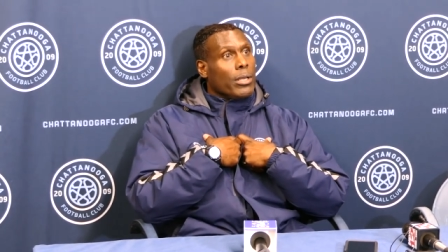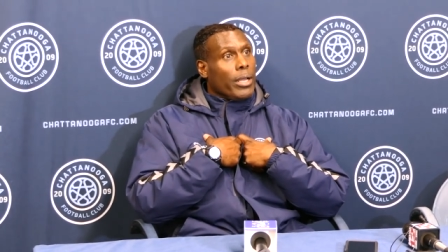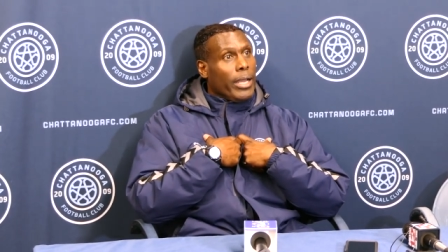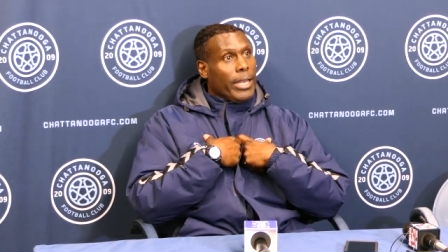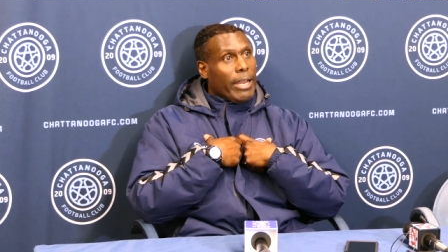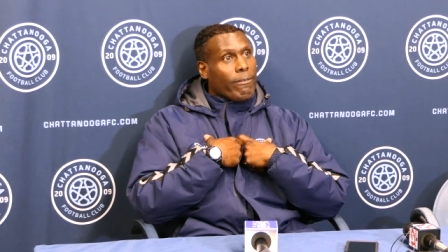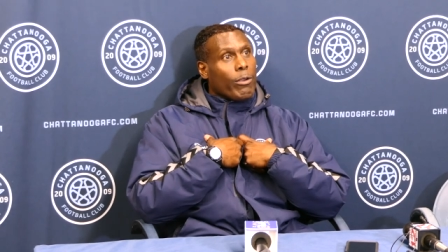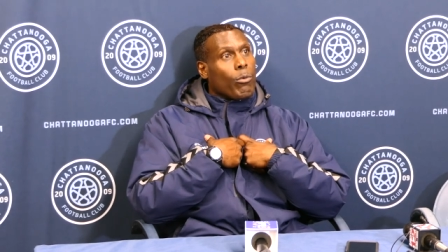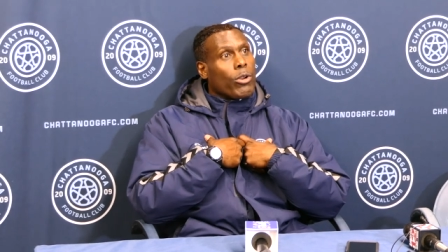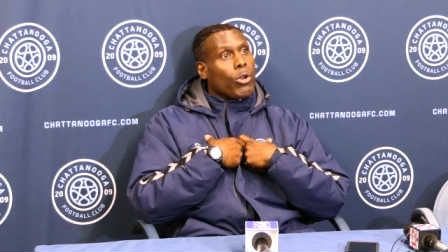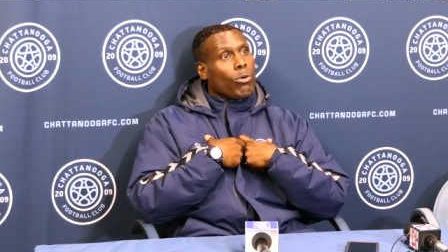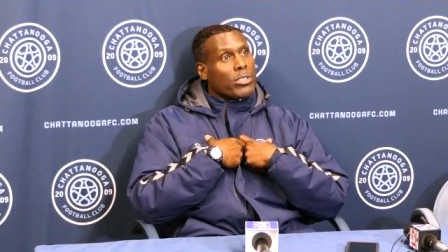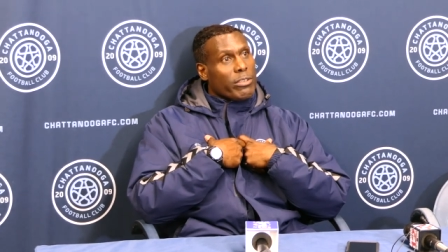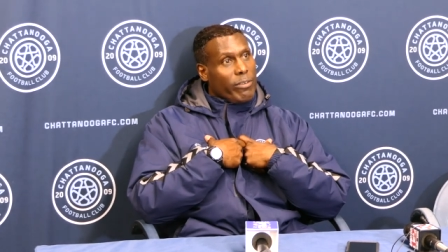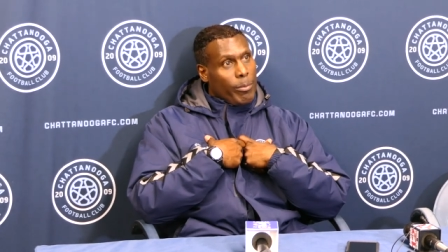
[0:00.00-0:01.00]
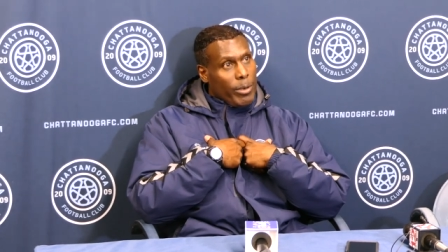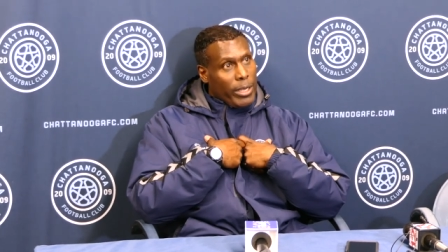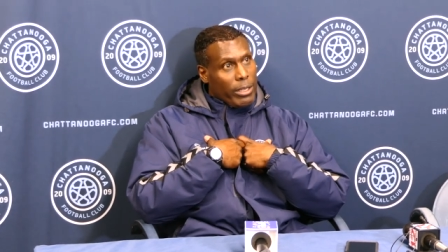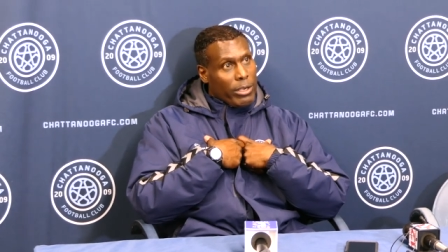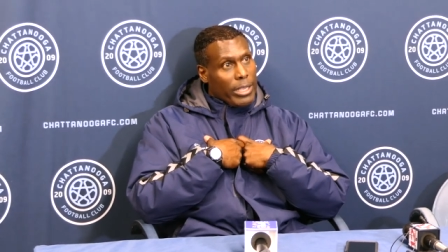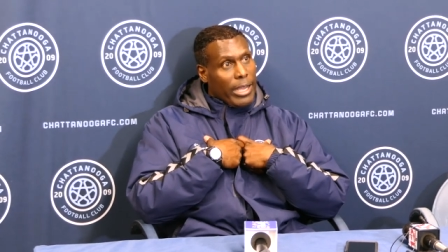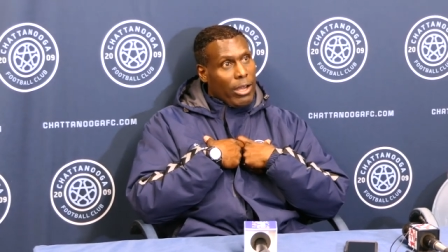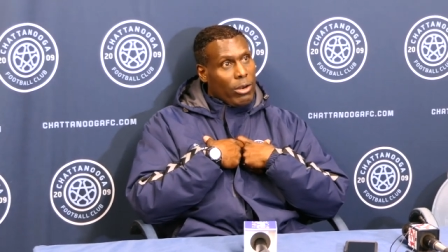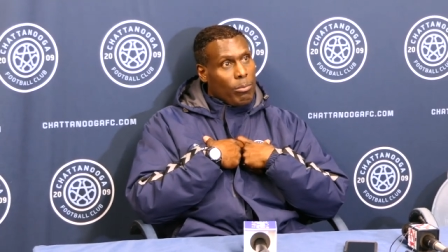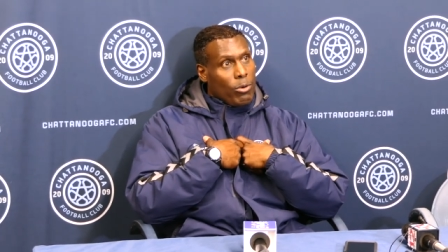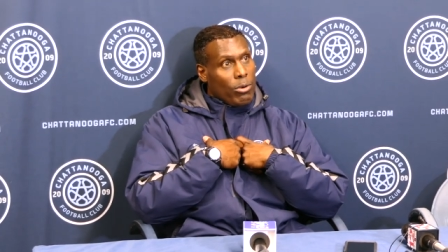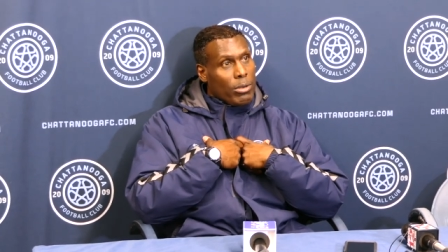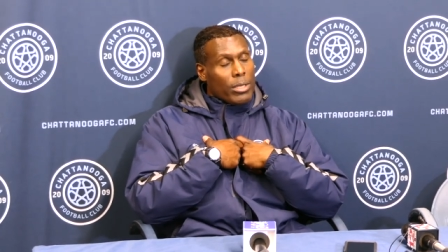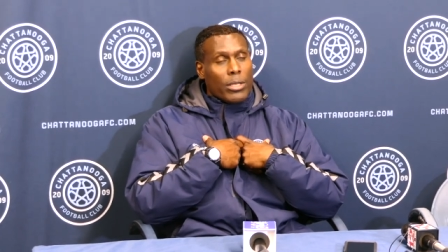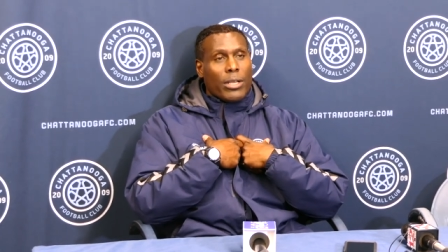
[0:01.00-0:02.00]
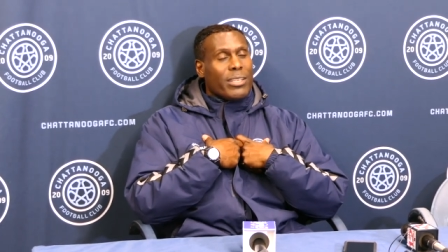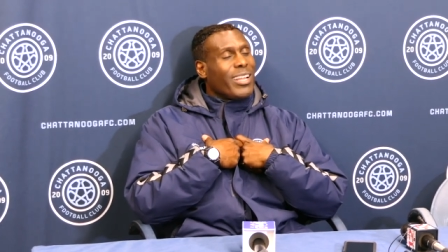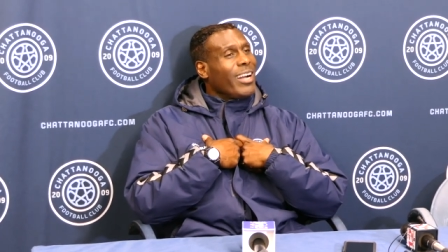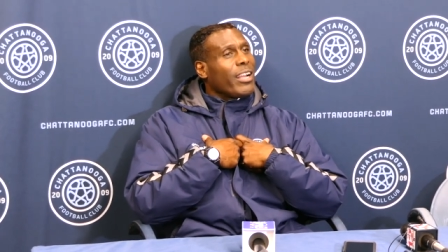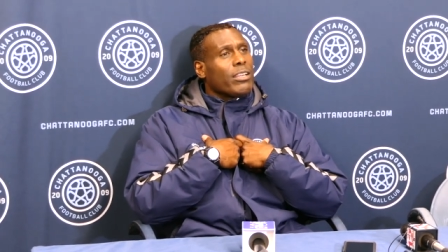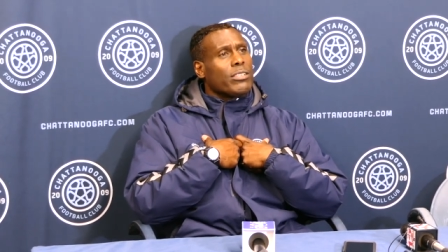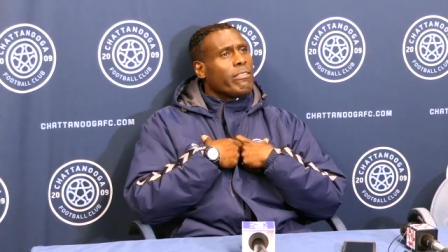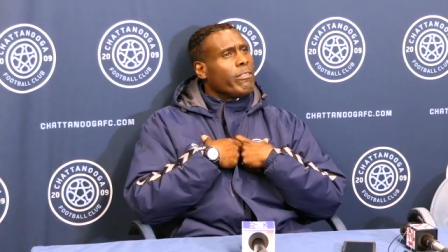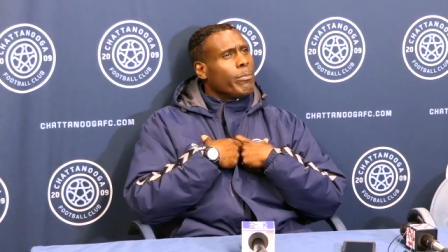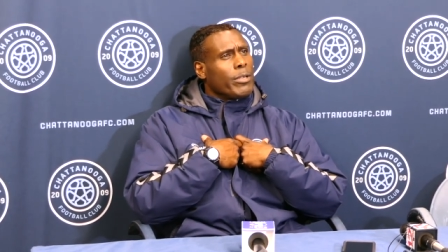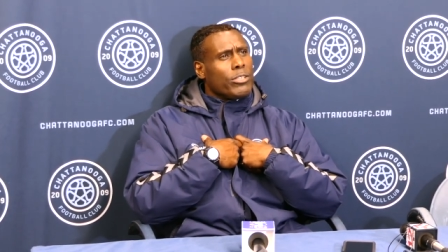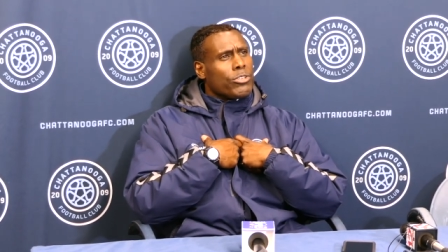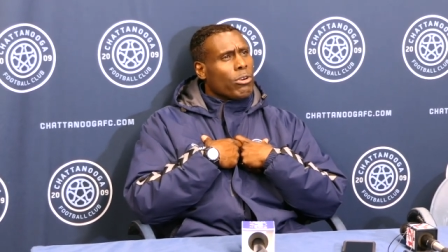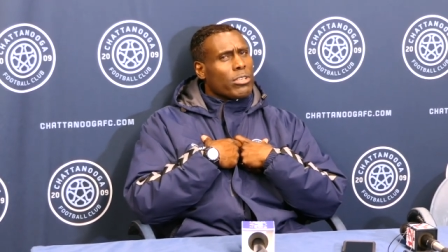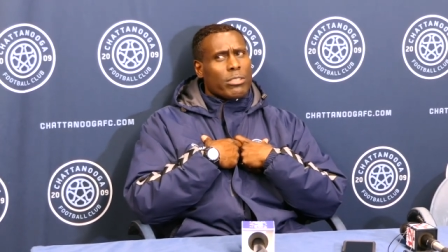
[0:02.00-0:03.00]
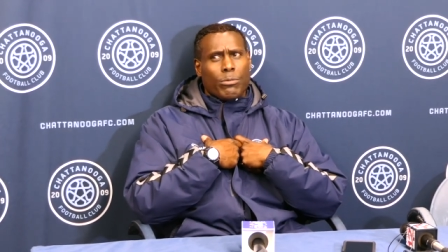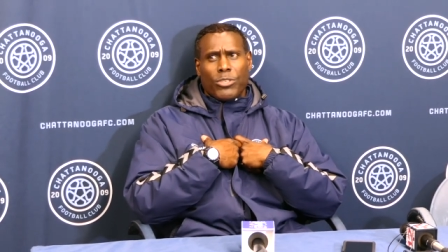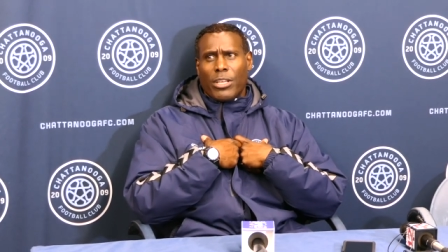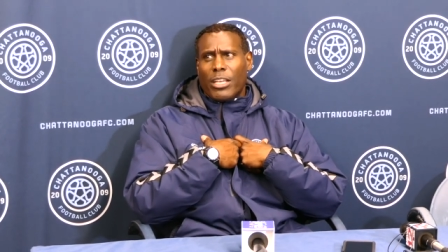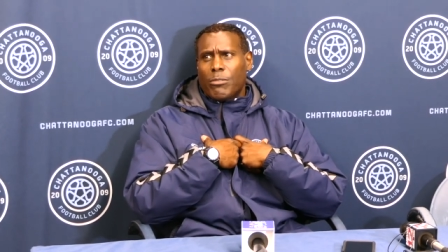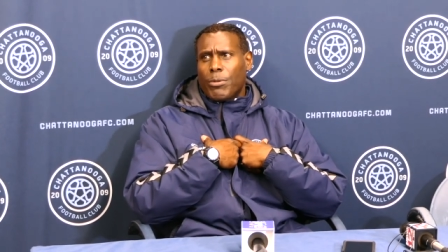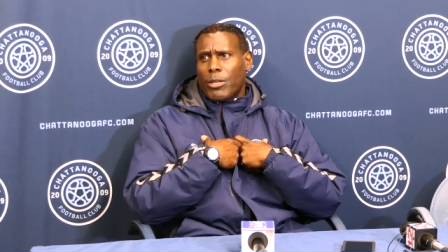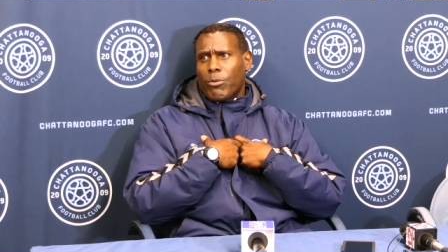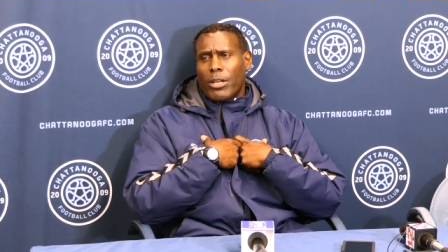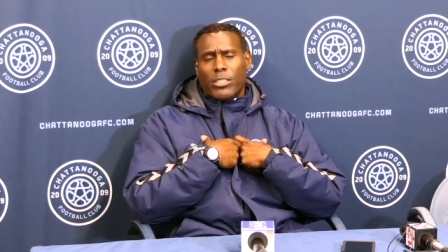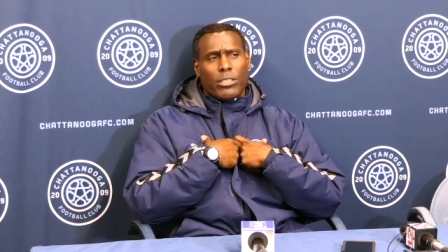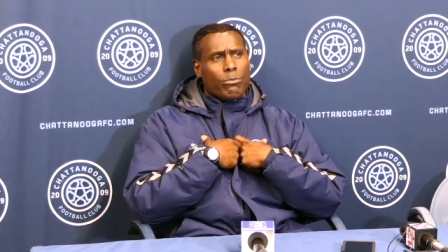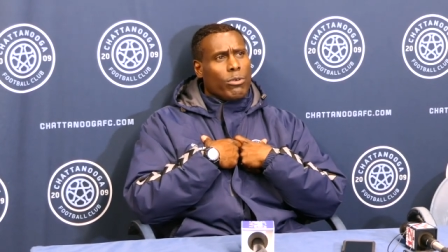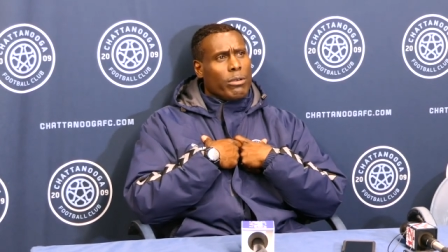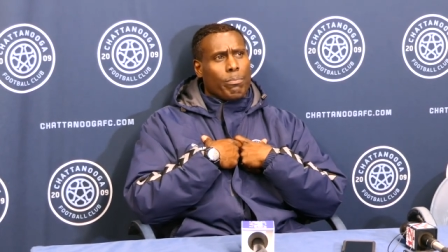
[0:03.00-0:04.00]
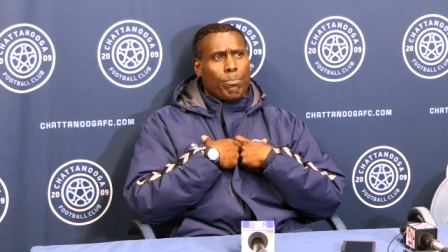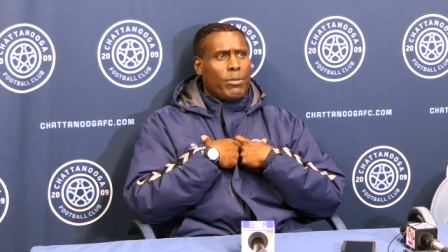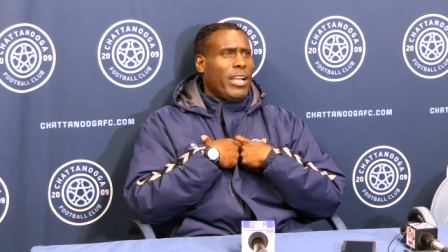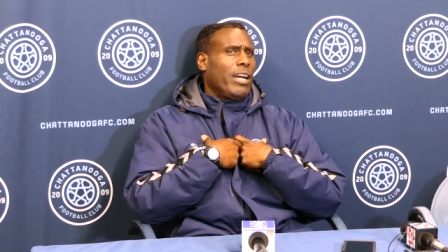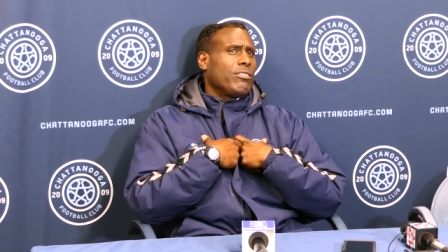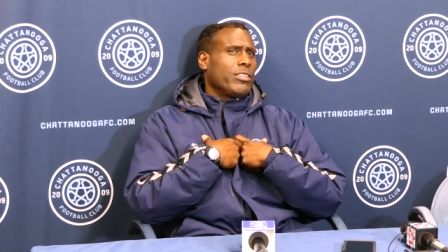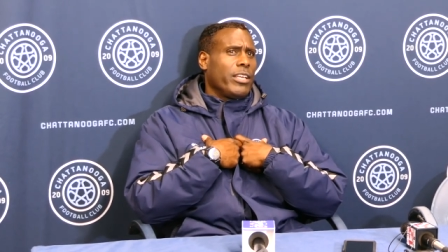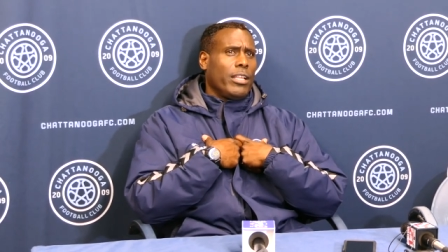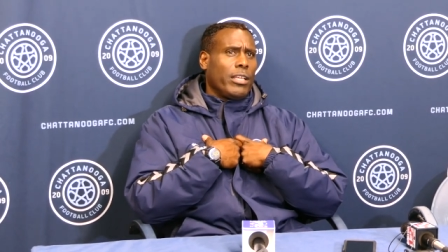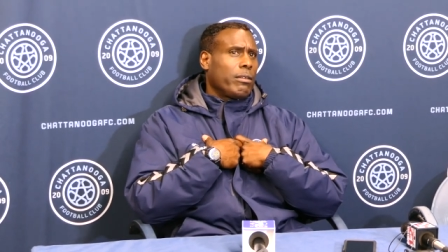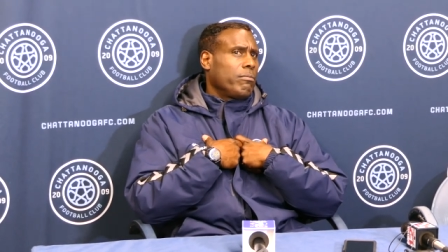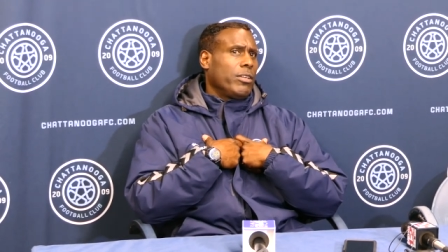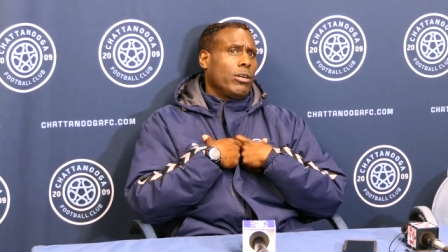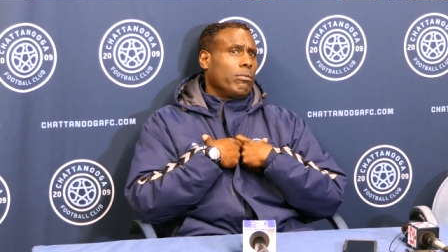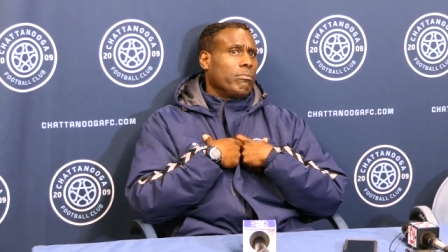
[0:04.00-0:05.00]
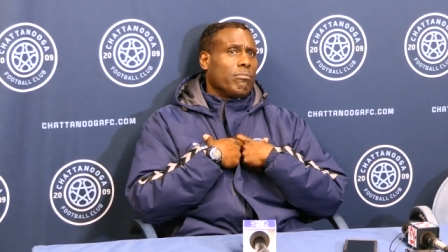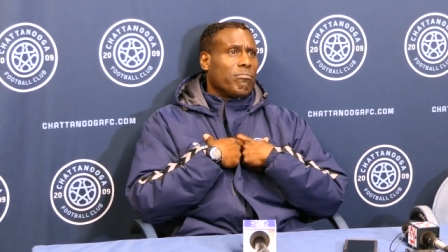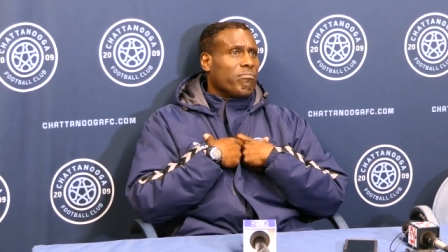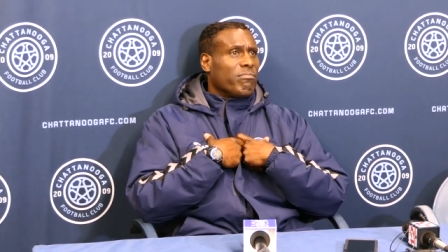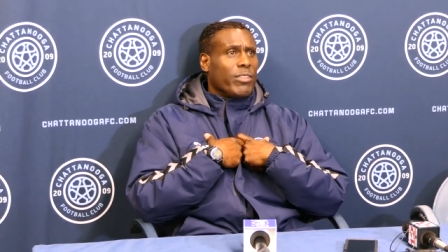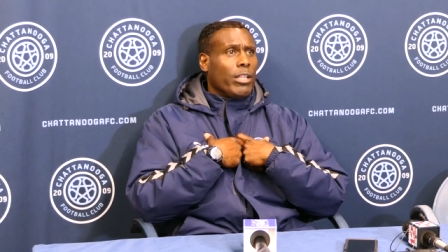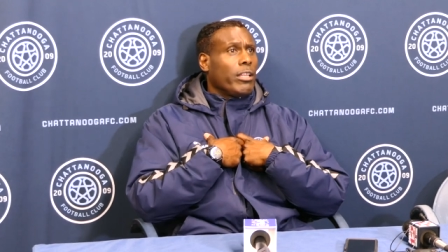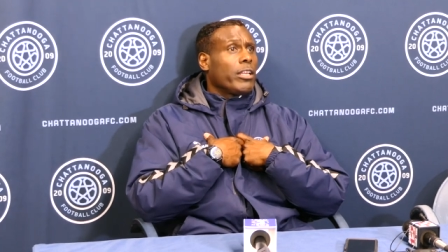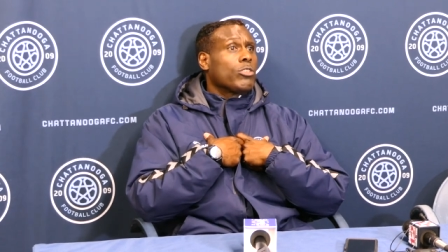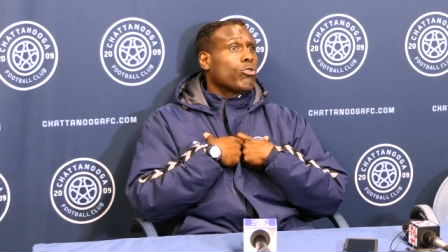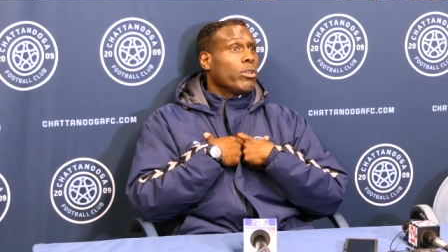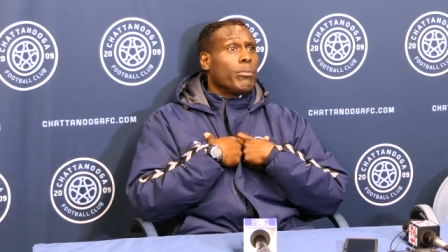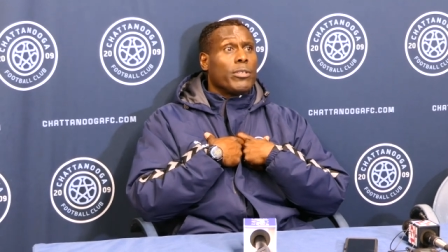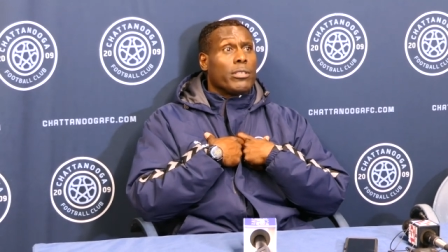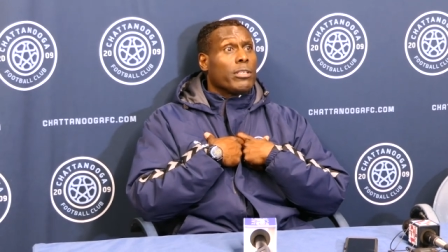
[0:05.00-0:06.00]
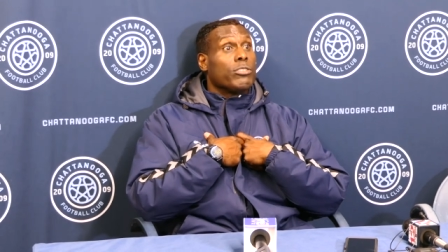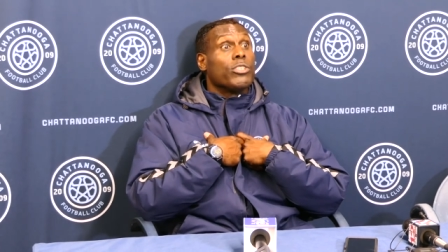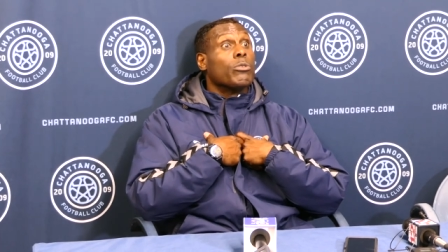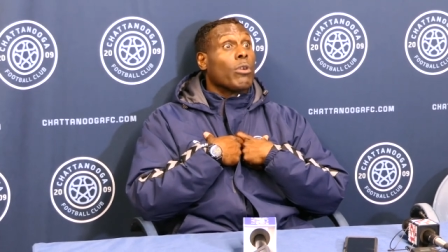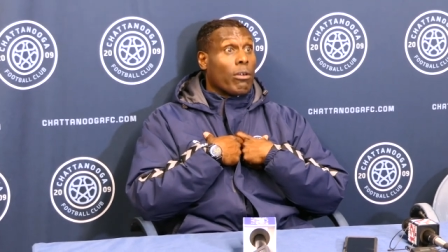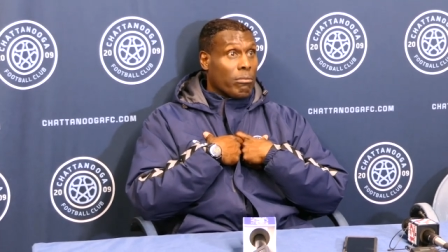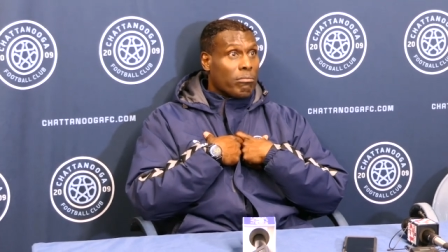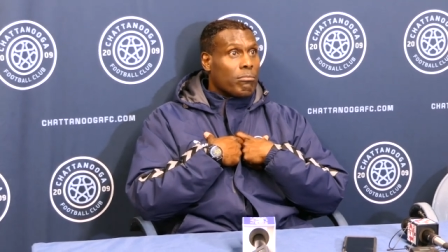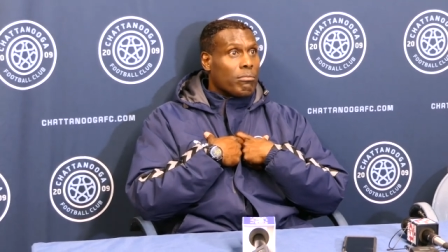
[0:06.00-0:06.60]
And everyone holds everybody accountable. Not because they have to be jerks. I'm sure you guys have been around. Well, guys are yelling. No, yelling and screaming does zero.